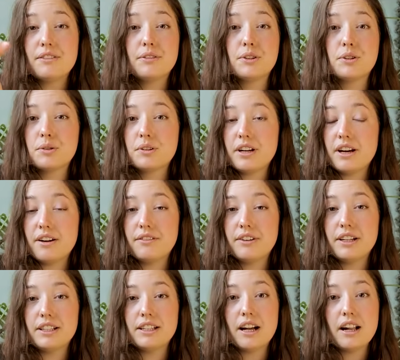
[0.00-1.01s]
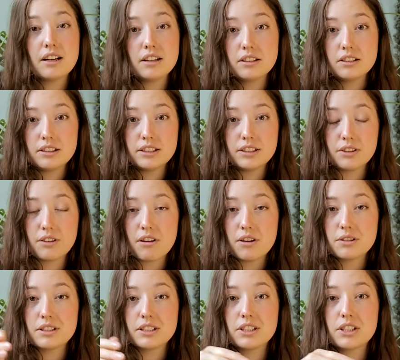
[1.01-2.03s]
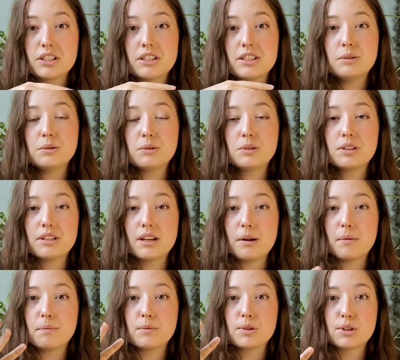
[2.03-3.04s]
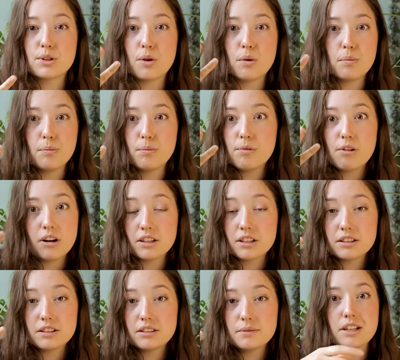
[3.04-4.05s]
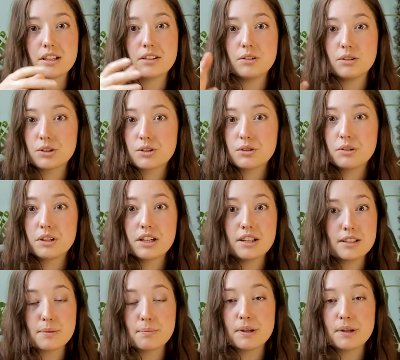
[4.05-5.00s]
if you don't have any alcohol in your house, then use some soap water. That also kills